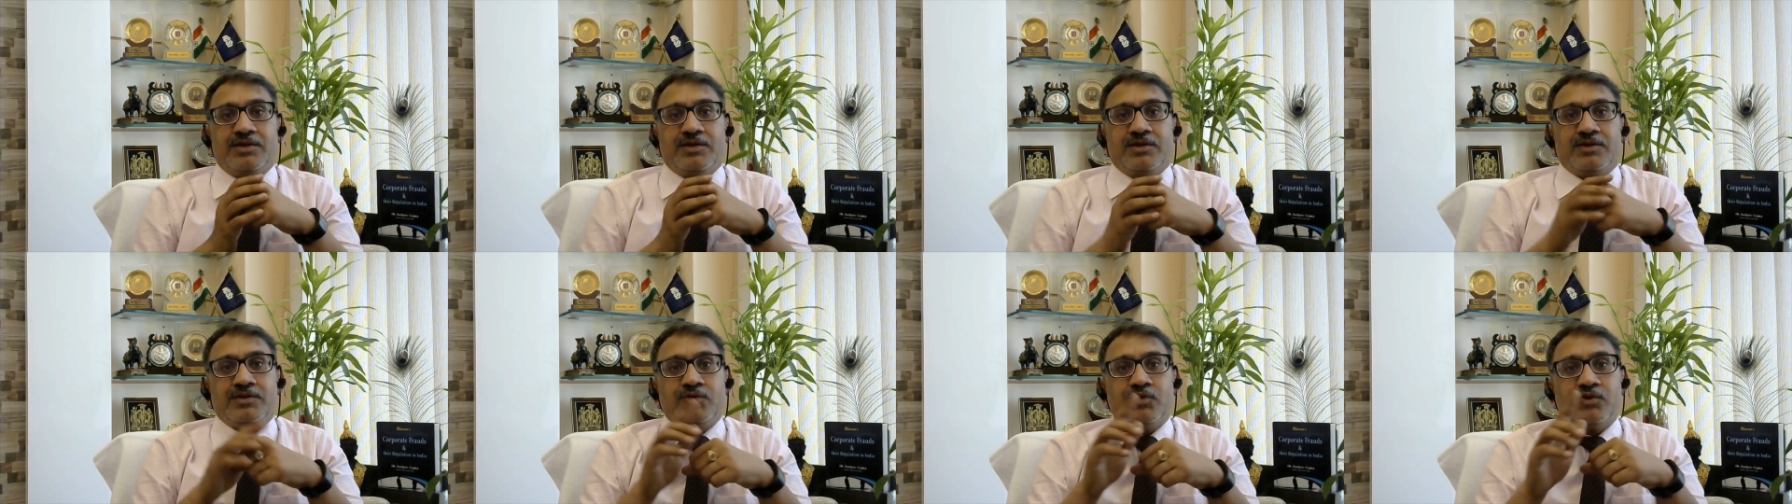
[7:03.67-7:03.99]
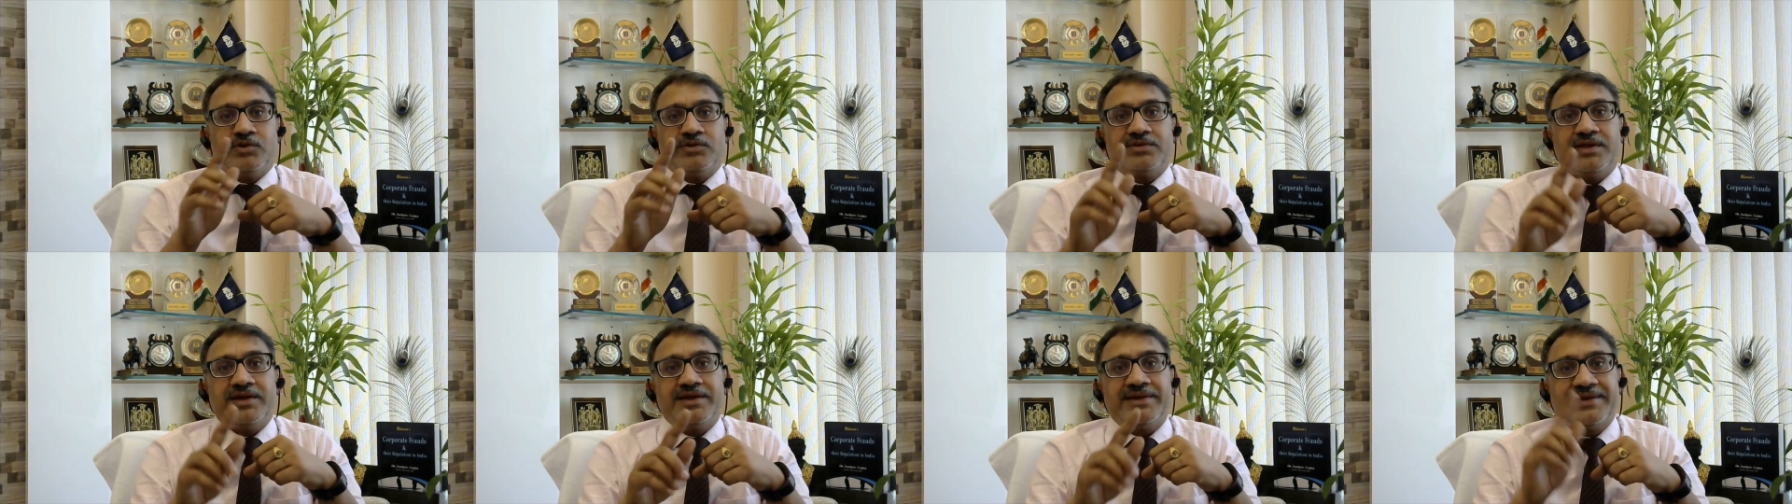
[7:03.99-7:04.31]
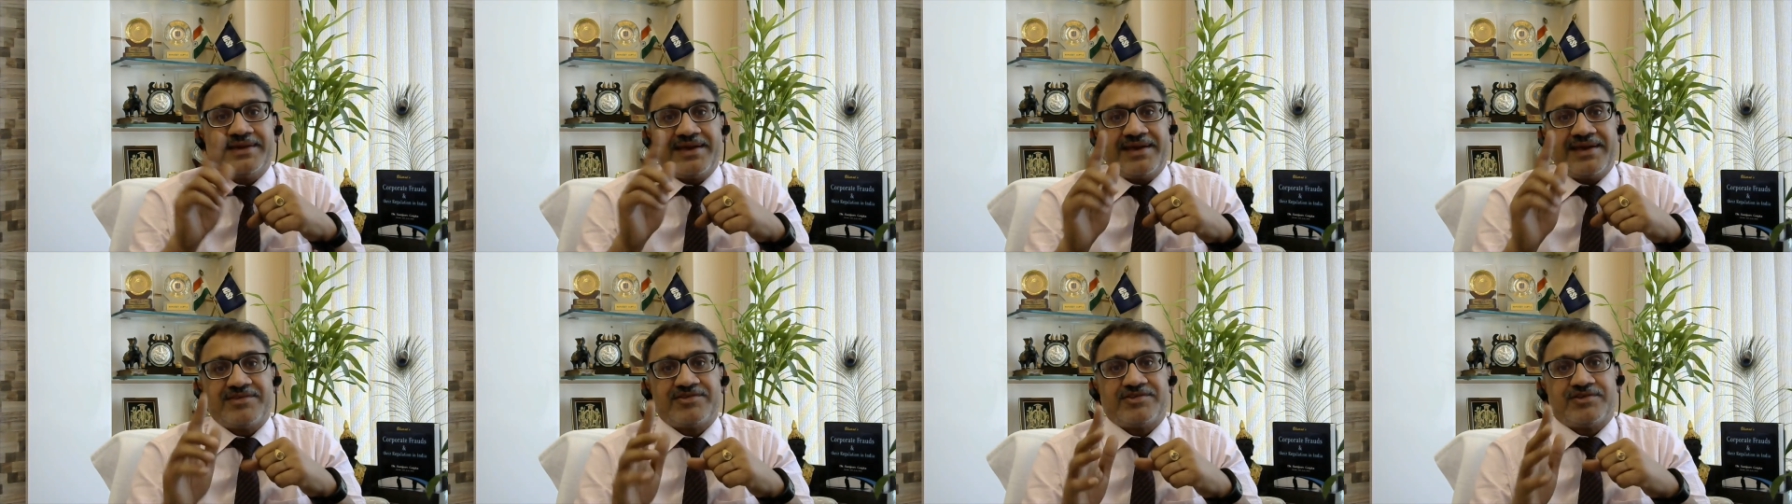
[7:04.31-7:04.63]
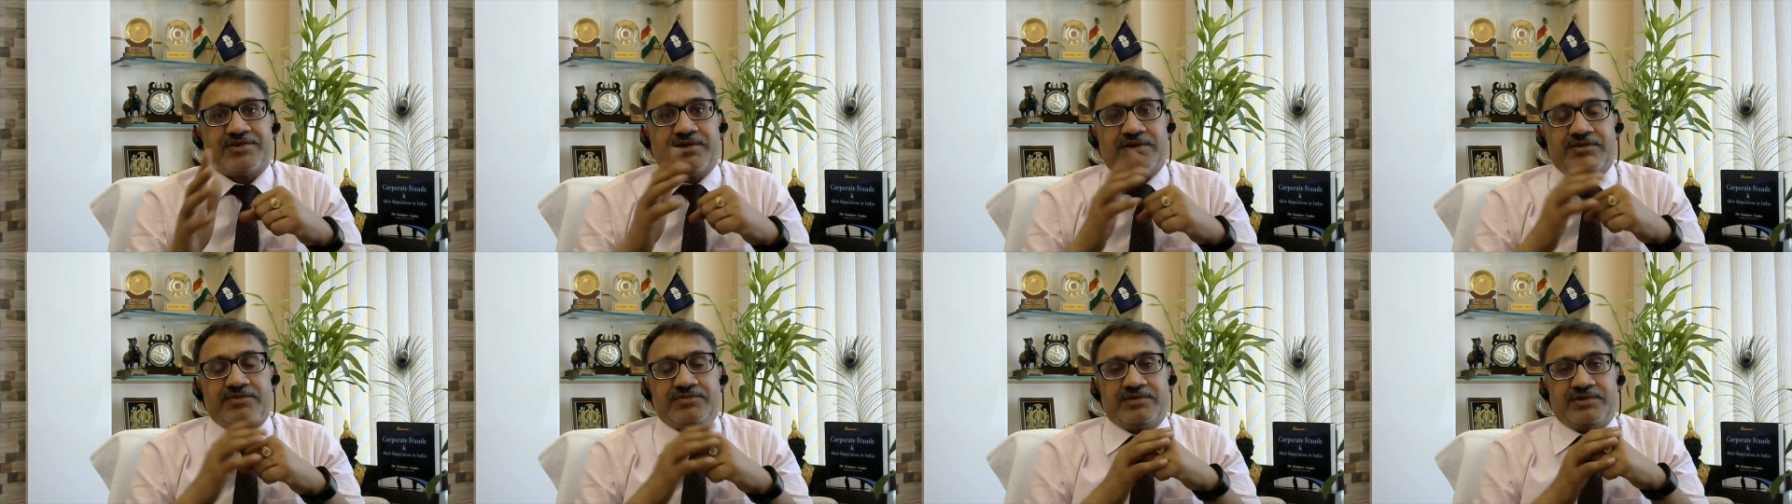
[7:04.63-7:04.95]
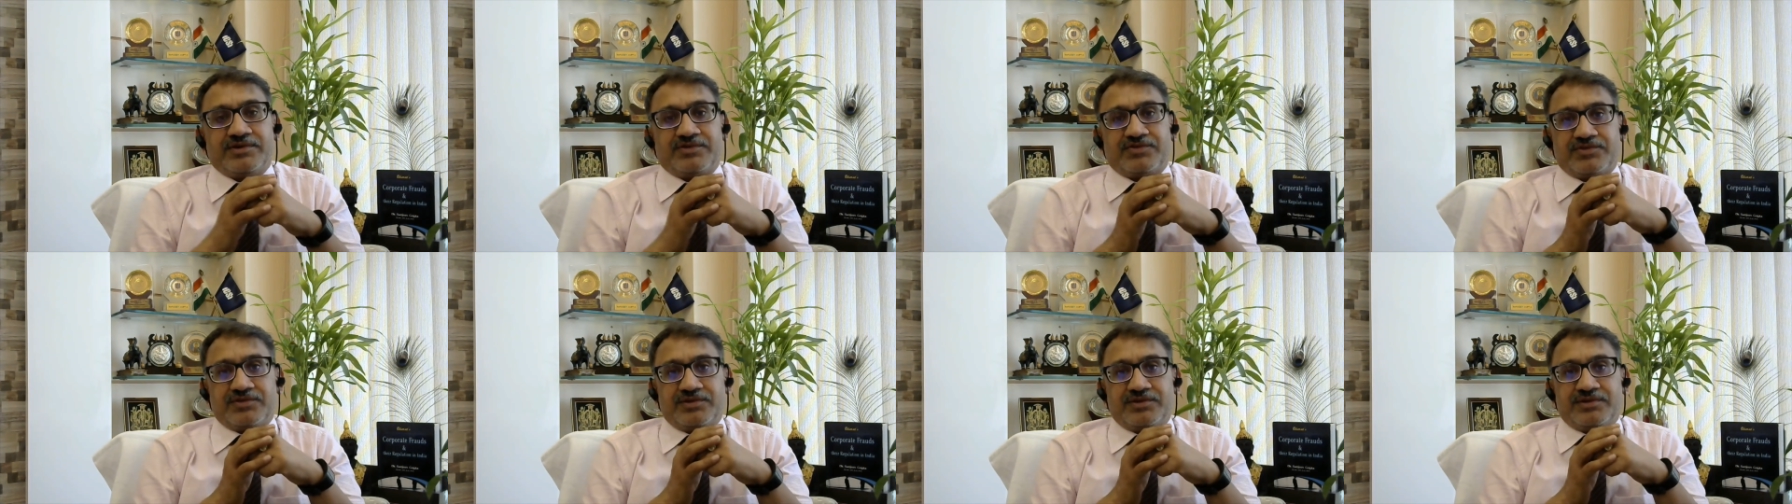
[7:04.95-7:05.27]
not the cash
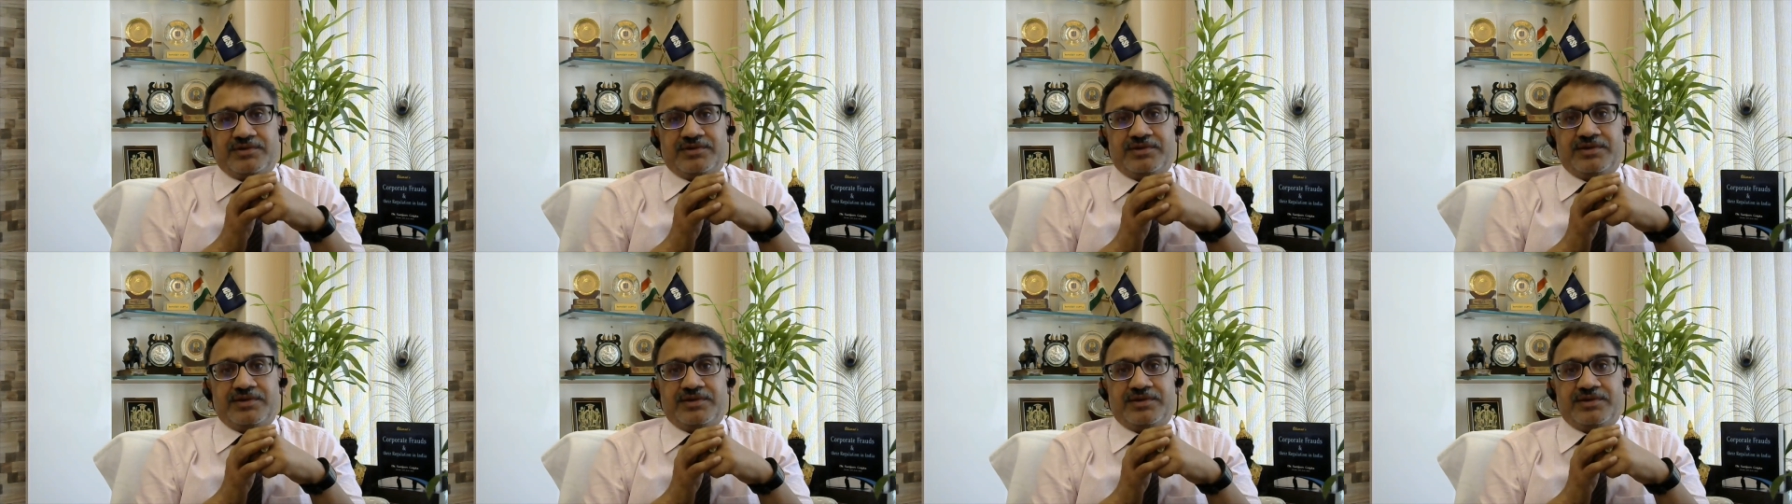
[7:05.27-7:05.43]
transaction,